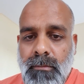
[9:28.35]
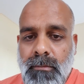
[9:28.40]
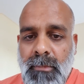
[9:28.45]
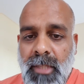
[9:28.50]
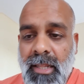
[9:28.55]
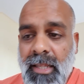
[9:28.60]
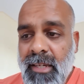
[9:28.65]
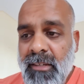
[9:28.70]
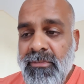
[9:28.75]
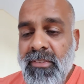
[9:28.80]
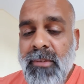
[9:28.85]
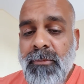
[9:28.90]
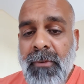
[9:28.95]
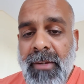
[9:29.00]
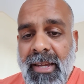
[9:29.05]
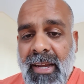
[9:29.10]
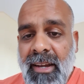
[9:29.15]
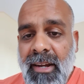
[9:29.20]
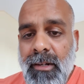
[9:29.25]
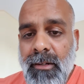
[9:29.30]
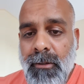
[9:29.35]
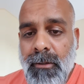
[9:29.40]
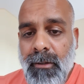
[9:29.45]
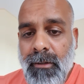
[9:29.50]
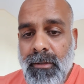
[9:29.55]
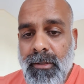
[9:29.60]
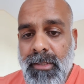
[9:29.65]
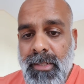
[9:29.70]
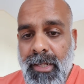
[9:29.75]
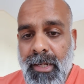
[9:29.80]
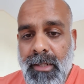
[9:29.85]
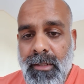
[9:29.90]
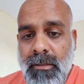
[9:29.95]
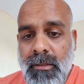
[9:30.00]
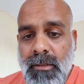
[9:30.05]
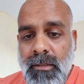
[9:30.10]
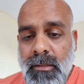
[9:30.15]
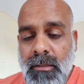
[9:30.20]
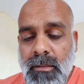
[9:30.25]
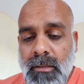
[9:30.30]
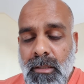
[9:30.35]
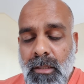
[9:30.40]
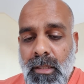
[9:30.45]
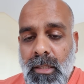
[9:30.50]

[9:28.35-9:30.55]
The life that we had on Atlantis,